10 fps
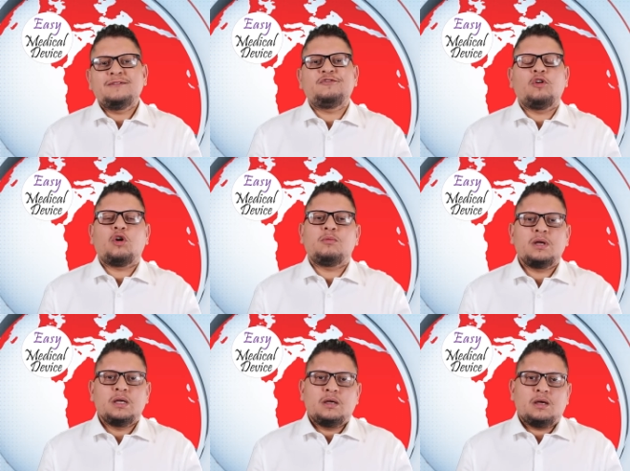inform.
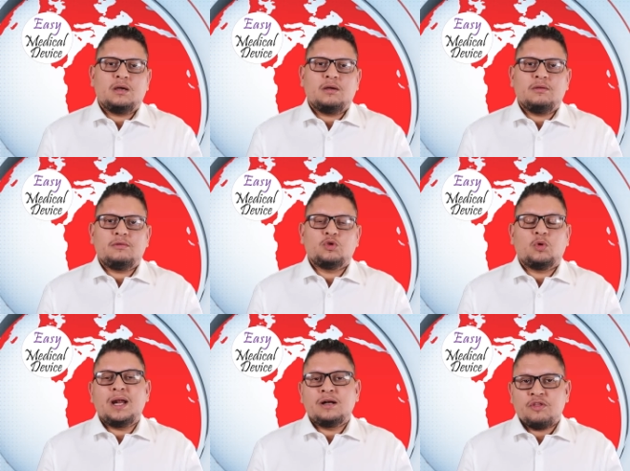
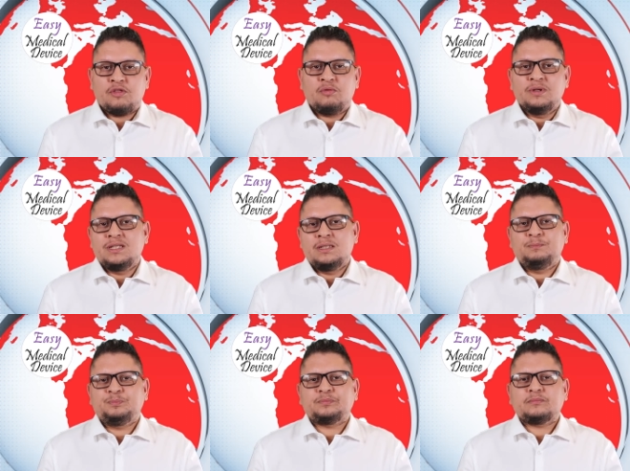your health authority
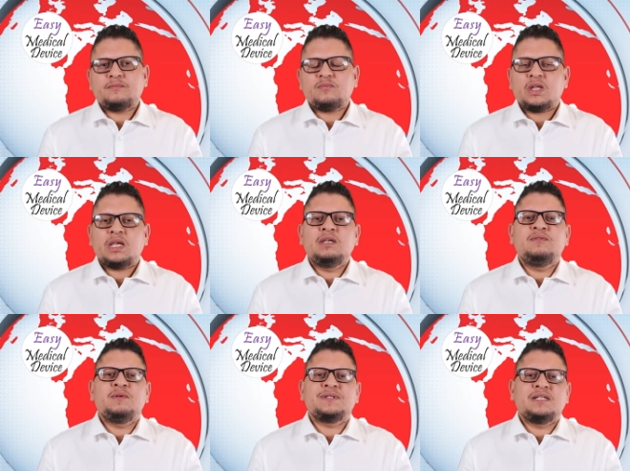
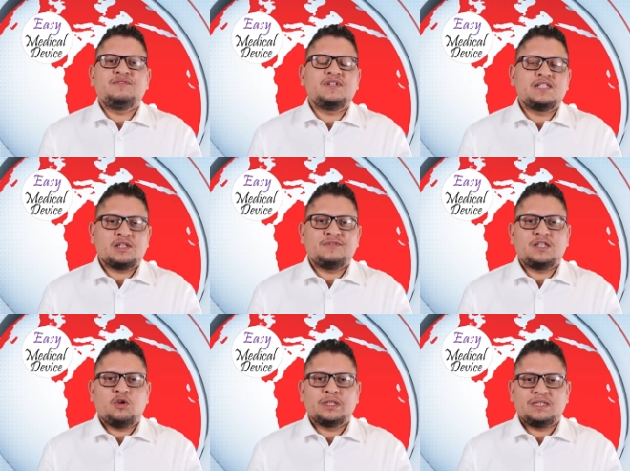if there is any field
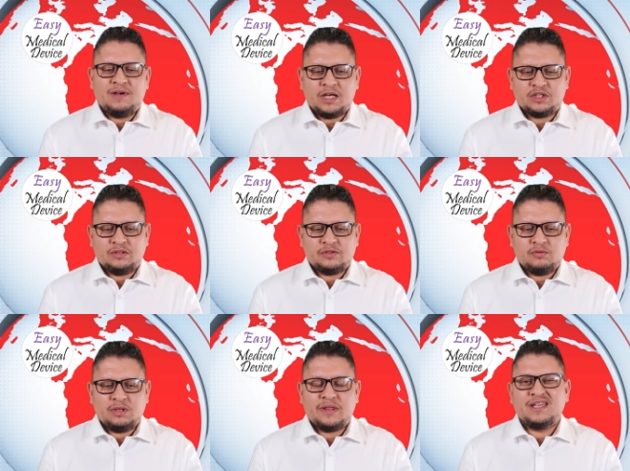safety corrective action.
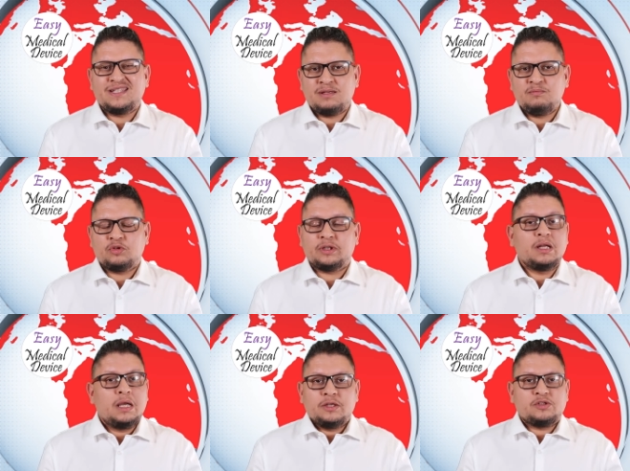So I think it's
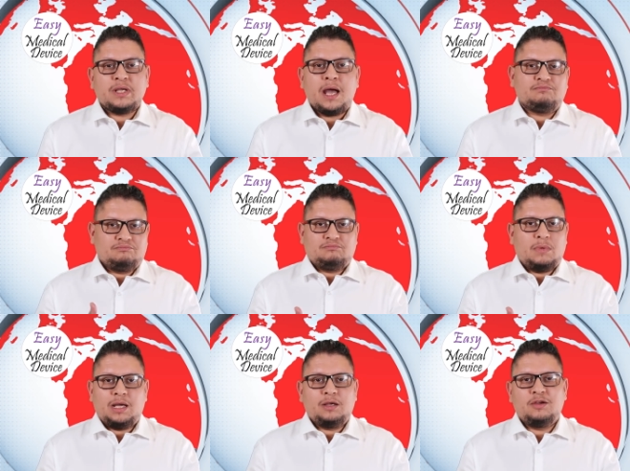important. So yeah,
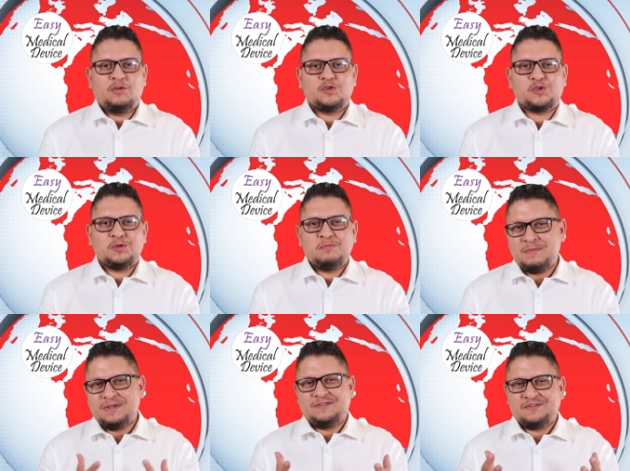I also
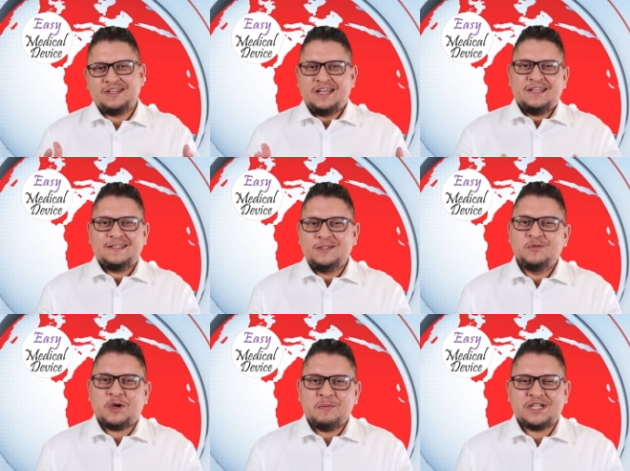maybe if the
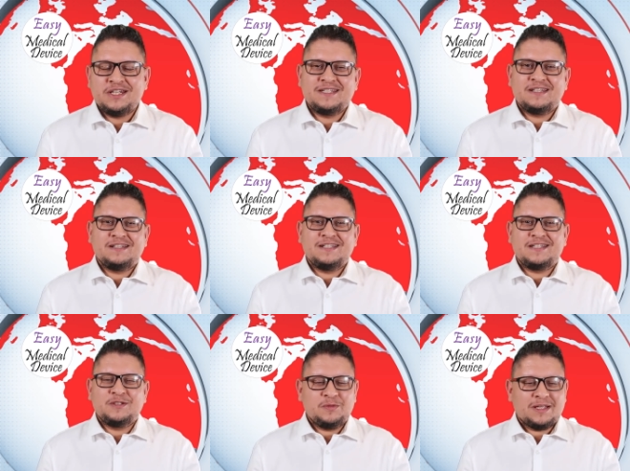EU Commission is uh,
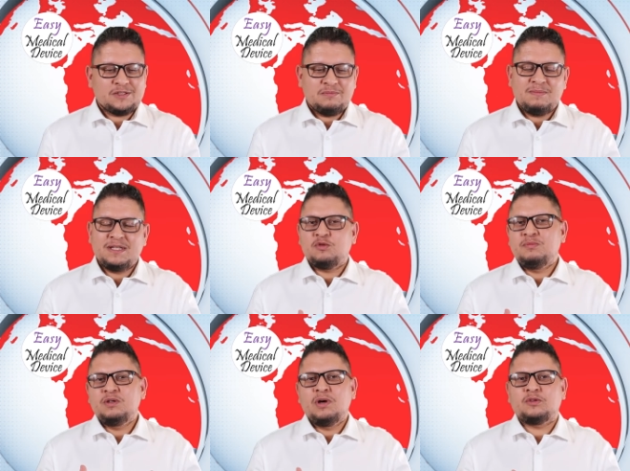listening to that, so maybe it will
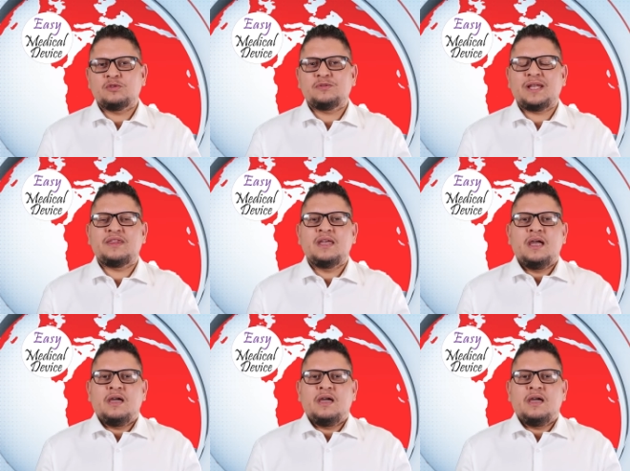be great also that